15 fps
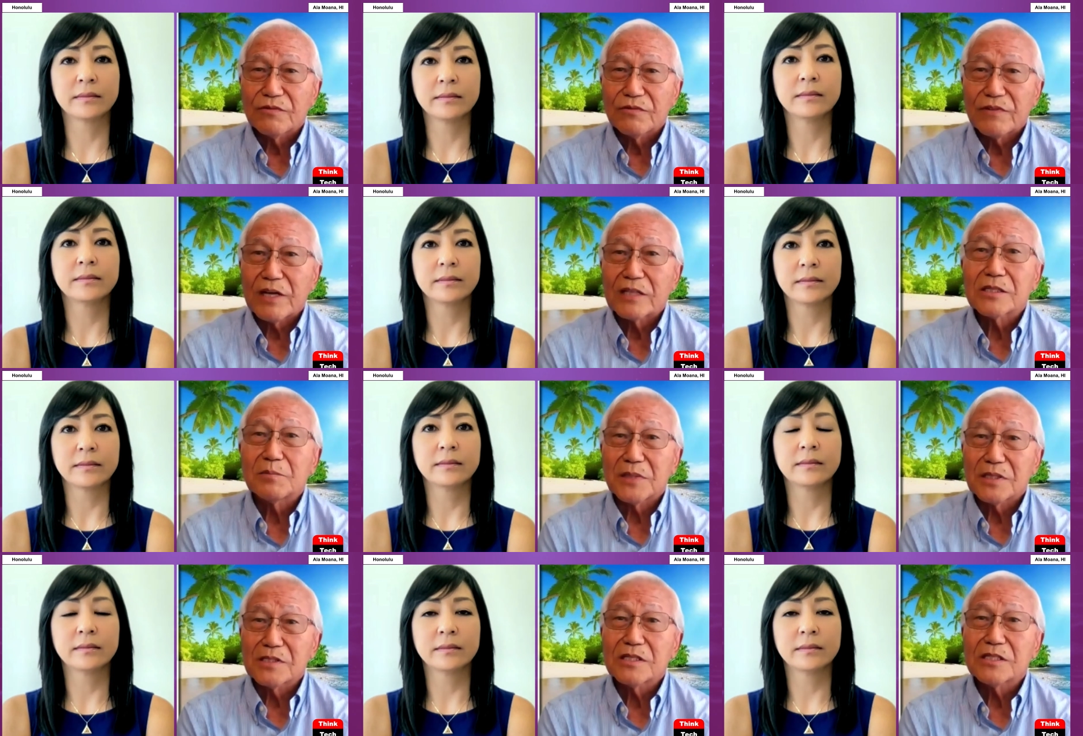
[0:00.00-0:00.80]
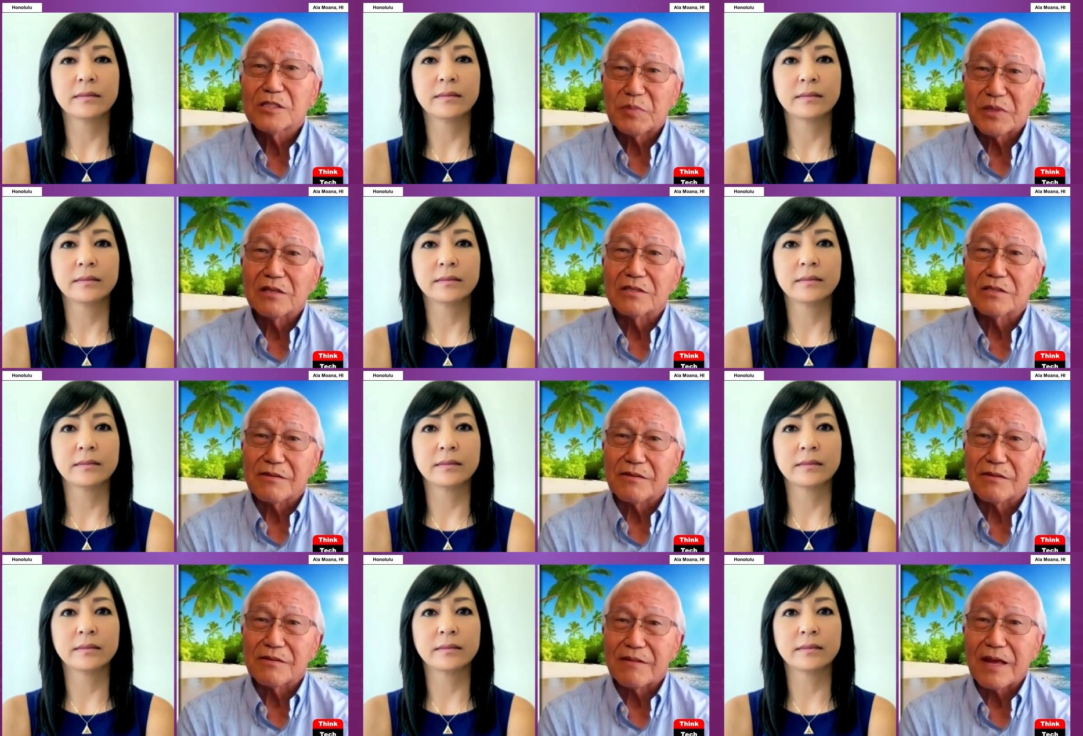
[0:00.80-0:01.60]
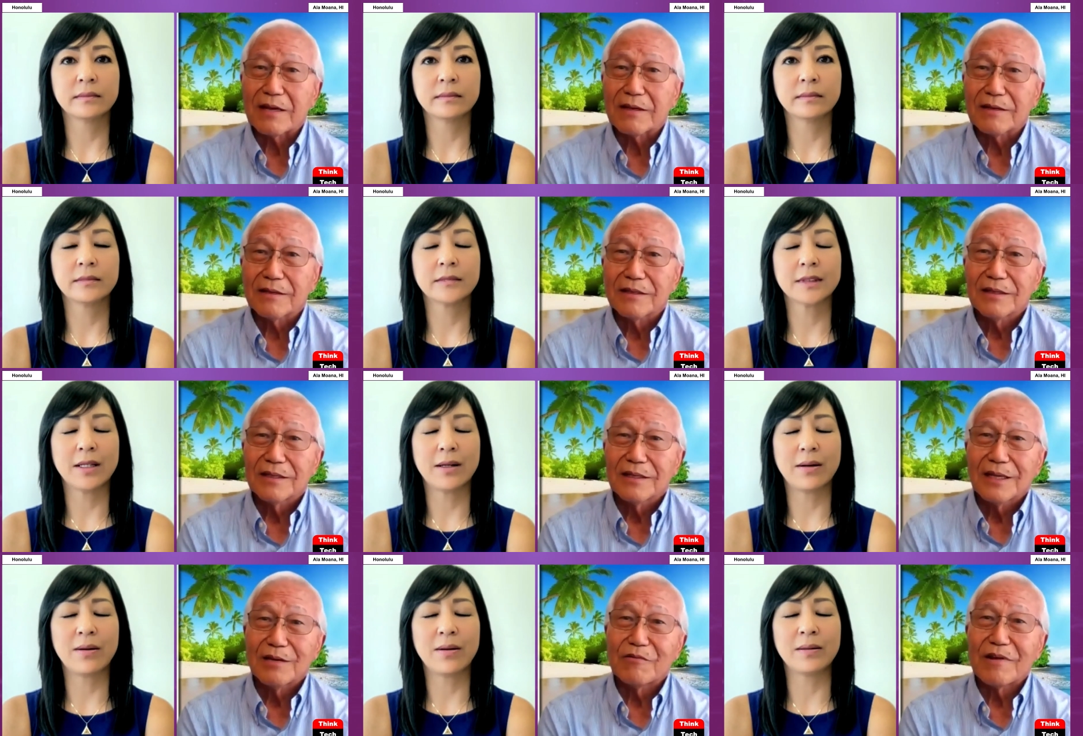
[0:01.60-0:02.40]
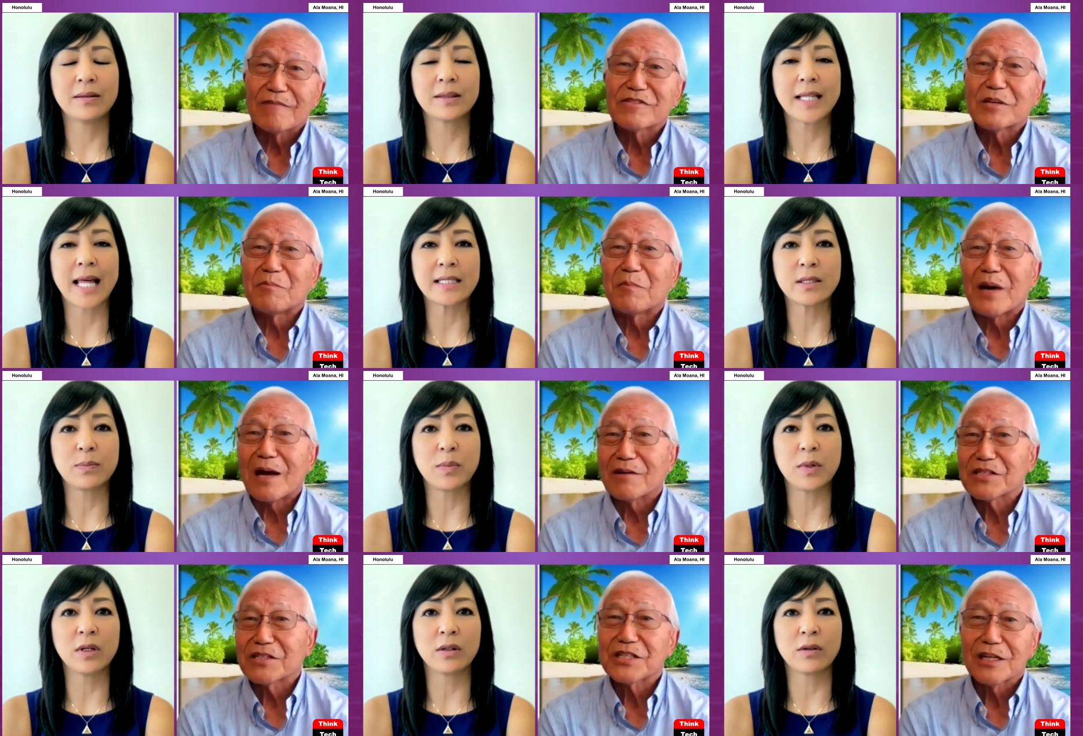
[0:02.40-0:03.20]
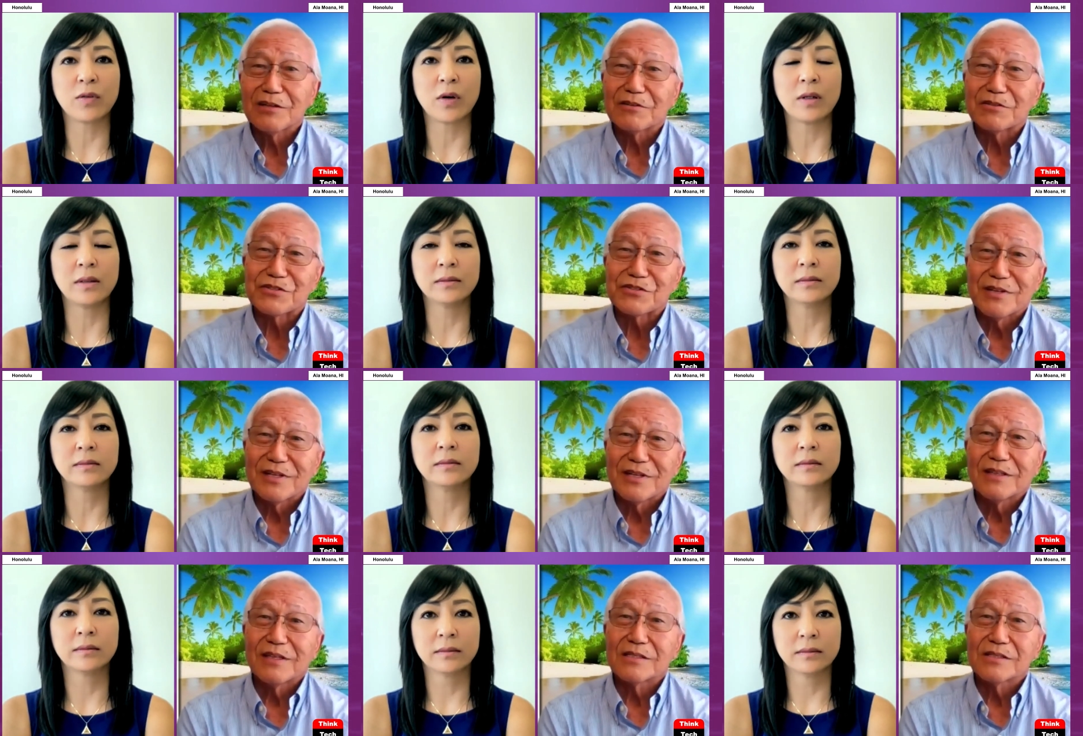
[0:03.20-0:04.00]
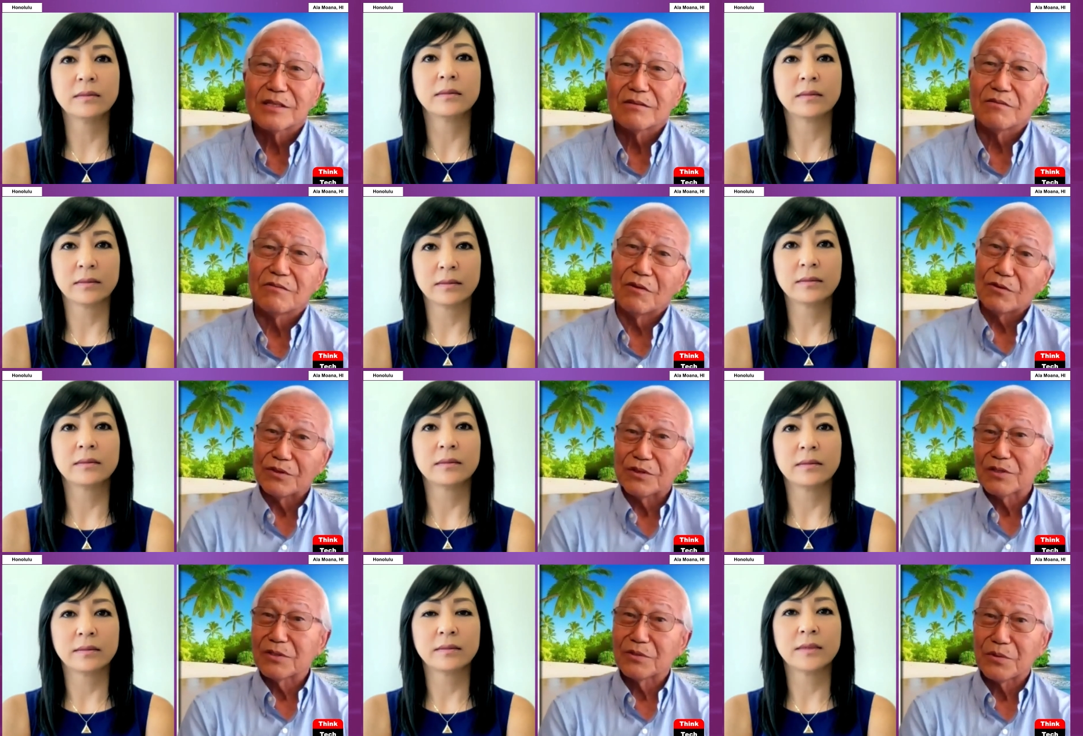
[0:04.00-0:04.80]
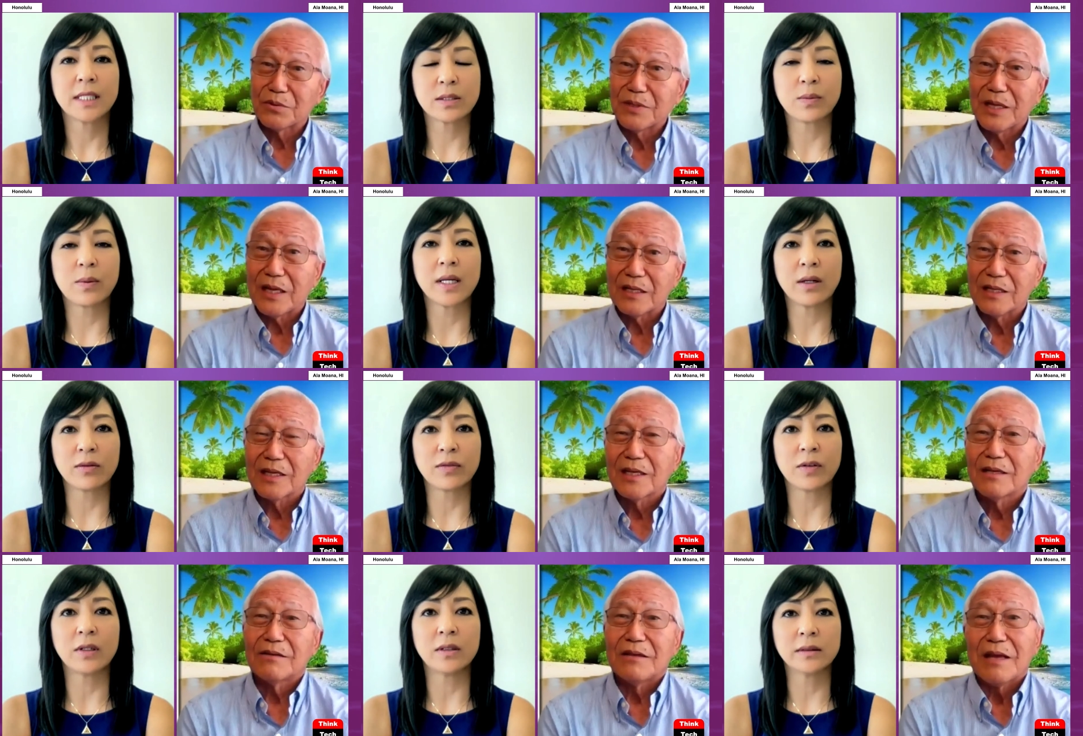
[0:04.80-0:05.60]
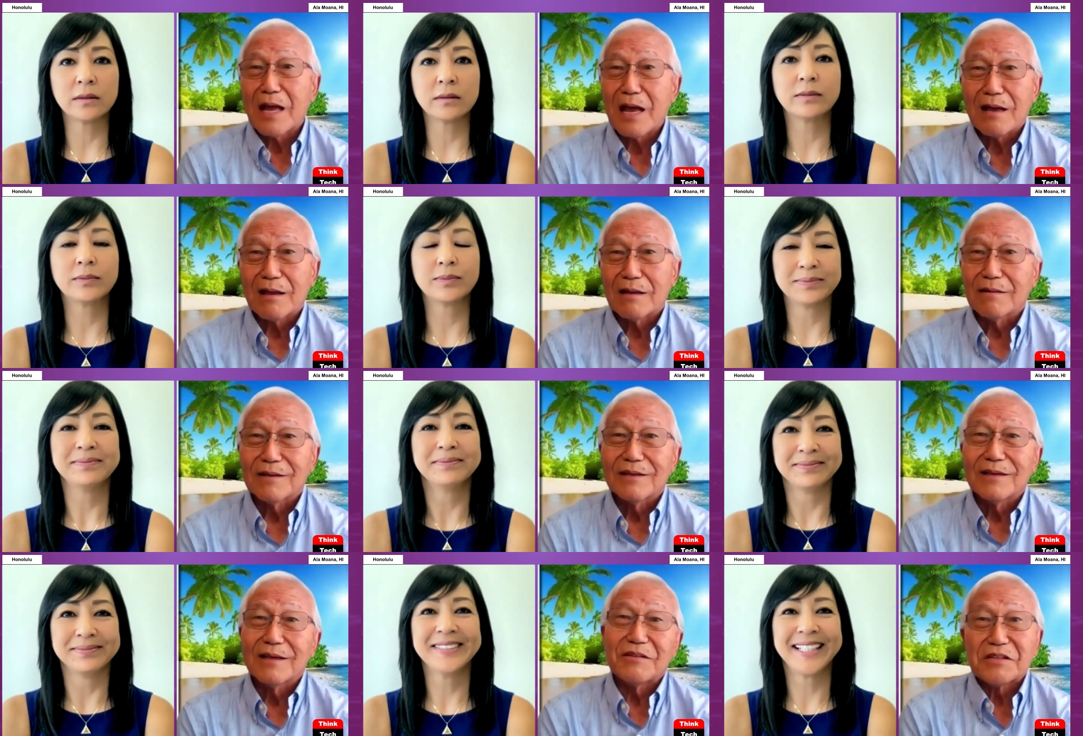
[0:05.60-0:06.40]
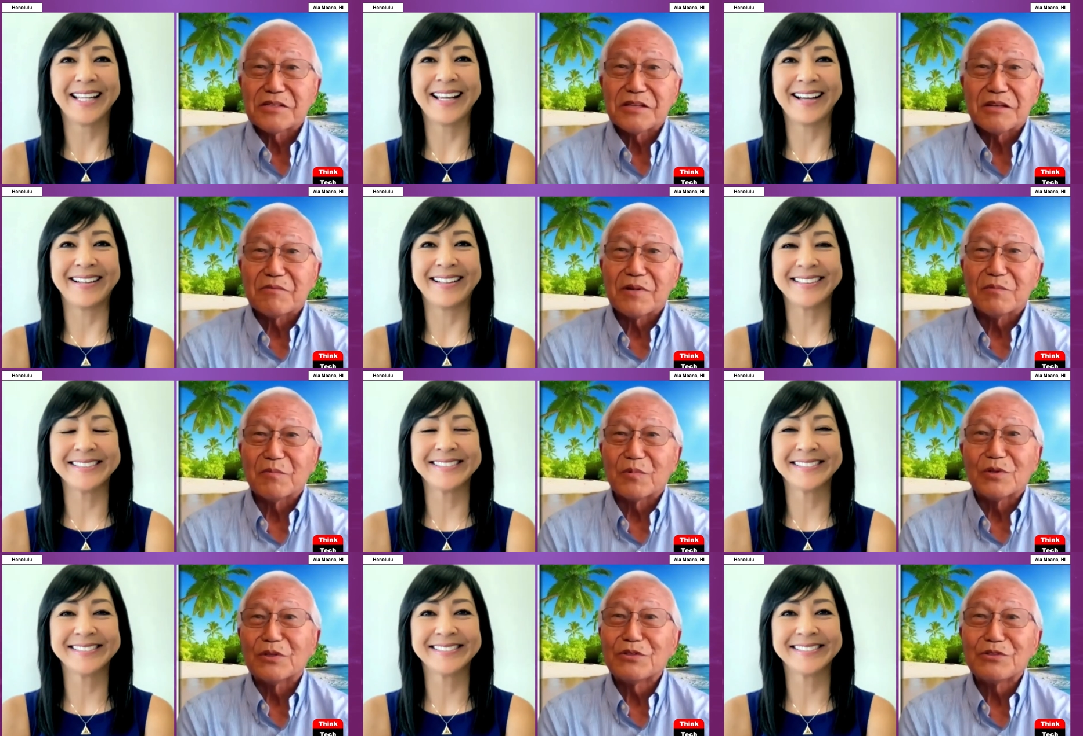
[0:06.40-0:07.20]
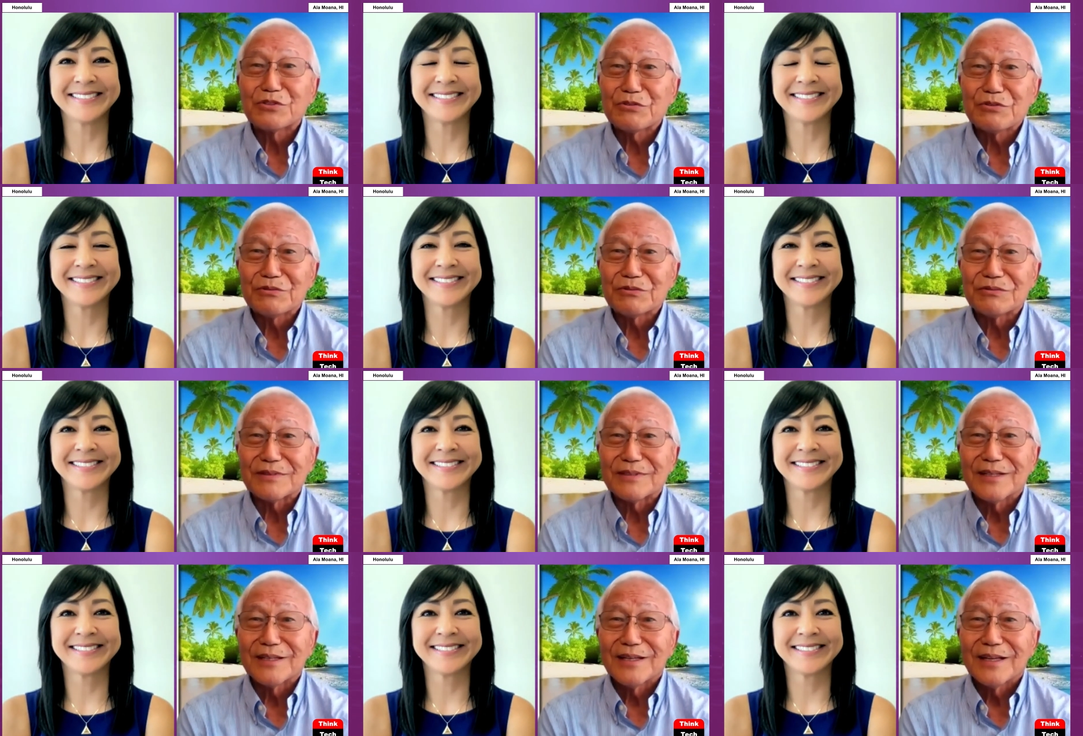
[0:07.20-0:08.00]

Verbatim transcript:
Speaker 1: So we've had some listings because of that. Oh, we have some buyers and sellers that said, oh, you're going to donate? Yeah. And yeah. they say, well, we'll use you.